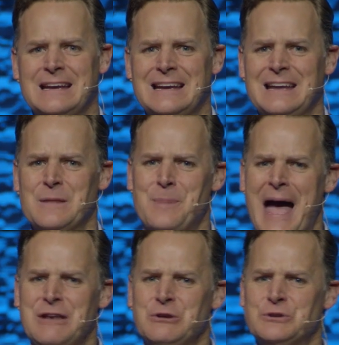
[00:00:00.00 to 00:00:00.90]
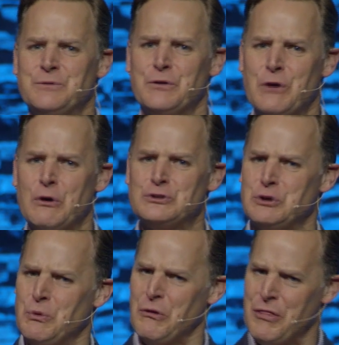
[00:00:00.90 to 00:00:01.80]
And the bad news for those
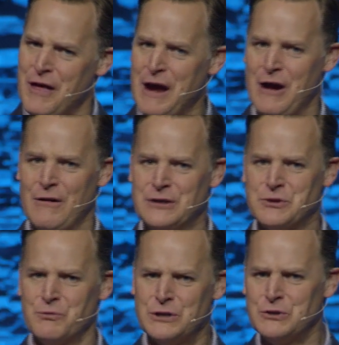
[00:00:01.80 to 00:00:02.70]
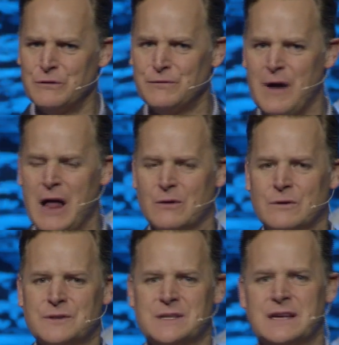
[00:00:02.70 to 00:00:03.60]
who were there, his original
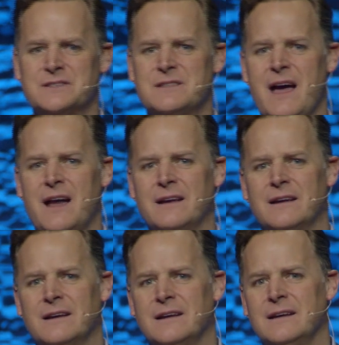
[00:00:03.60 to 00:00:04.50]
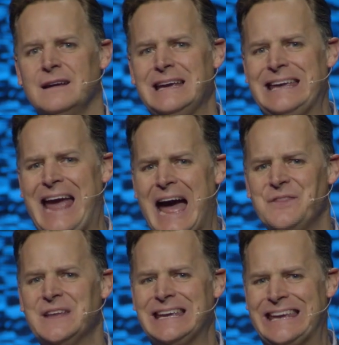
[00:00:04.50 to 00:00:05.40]
followers, is that he had
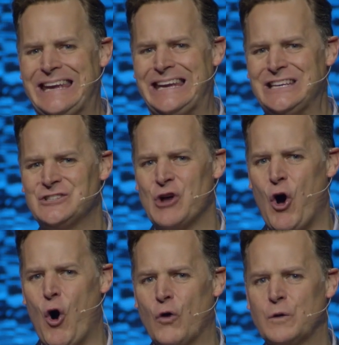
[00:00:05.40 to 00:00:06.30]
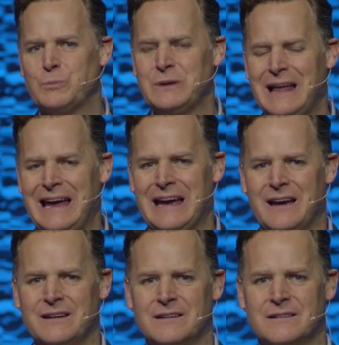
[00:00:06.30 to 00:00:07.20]
the keys to all the
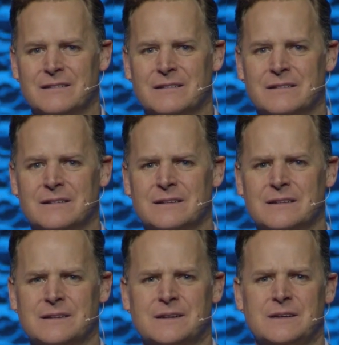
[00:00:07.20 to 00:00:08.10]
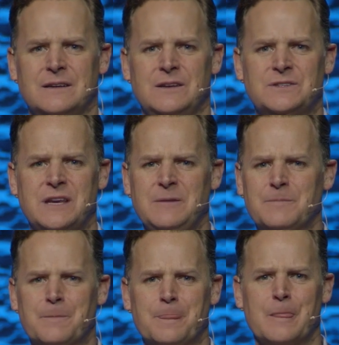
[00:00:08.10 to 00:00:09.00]
plan. You
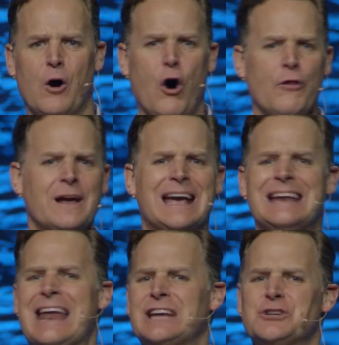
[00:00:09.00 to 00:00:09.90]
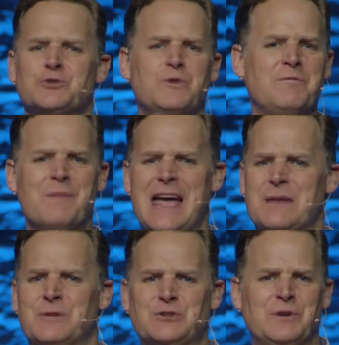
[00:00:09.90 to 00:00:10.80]
see, all the connections we've
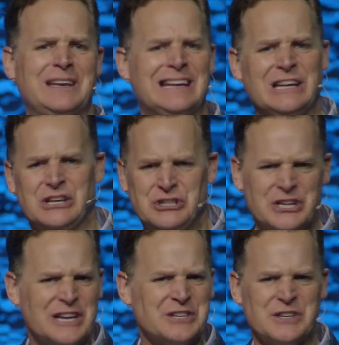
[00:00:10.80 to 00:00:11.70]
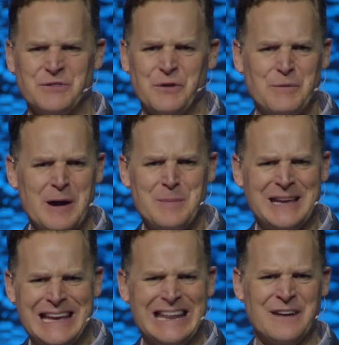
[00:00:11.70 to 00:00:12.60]
made between Genesis, the very
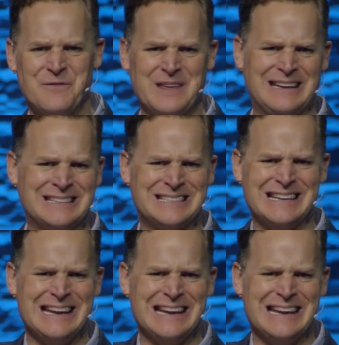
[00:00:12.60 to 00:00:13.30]
beginning of things, to